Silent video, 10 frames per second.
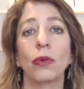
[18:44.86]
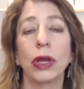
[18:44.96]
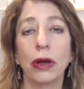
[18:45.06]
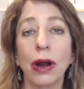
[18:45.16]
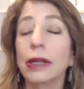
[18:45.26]

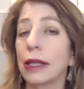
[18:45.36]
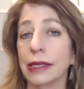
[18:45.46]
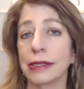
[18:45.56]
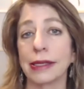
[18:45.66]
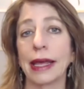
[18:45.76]

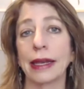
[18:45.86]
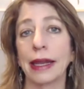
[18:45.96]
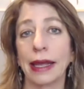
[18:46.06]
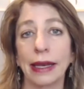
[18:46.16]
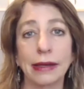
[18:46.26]
regardless,
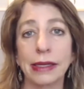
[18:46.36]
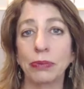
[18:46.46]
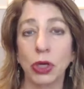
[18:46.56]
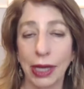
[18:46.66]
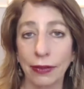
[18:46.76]
and
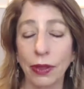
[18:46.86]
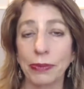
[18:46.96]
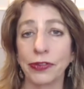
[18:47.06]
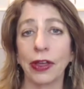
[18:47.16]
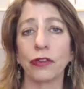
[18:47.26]
to protect
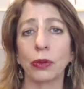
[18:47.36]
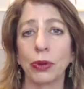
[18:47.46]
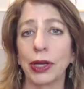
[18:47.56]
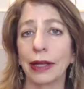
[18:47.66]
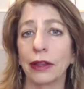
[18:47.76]
themselves
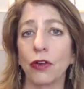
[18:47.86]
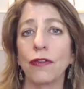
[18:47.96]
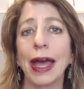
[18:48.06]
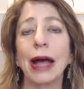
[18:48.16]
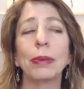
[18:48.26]
and protect their
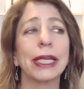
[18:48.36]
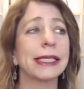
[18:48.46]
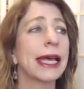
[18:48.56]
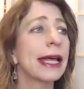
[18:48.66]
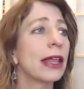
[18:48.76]

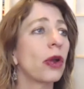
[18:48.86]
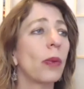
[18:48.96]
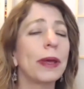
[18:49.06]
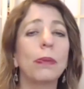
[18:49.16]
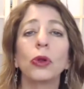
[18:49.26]
families. There
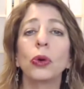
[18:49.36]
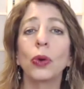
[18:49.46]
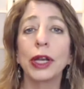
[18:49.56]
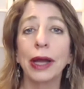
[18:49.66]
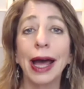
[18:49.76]
were people who
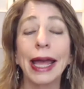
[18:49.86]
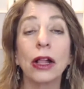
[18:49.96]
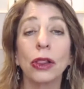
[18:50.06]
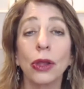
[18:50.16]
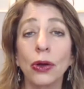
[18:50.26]
were
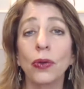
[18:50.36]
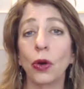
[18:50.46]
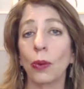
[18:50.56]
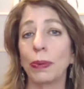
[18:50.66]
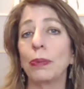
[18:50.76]
dying
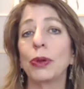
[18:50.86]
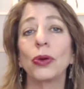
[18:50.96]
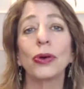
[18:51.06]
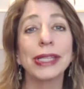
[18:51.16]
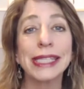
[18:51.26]
alone. There were
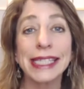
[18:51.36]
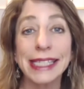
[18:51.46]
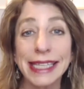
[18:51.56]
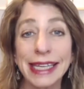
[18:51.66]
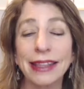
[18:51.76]
people who couldn't
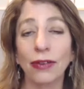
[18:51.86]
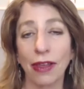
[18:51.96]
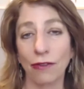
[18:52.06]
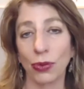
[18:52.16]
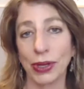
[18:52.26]
see their
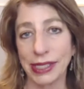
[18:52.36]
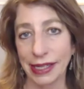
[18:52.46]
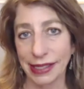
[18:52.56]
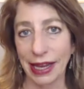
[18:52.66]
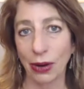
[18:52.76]
loved
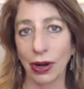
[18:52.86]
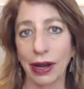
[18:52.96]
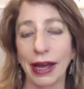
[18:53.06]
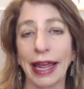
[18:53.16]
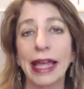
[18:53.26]
ones as they were
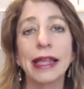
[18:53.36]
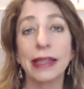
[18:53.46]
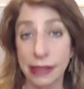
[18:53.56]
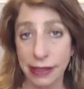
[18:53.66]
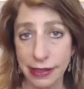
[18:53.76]
dying.
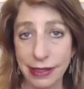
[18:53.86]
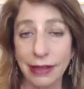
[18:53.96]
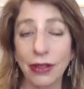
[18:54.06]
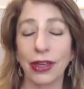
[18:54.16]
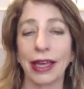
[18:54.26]
This is
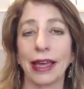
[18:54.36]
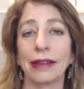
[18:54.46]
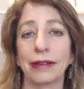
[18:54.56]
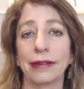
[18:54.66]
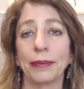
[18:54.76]
still the
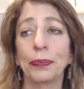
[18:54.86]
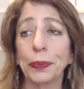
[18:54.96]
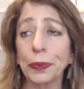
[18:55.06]
case.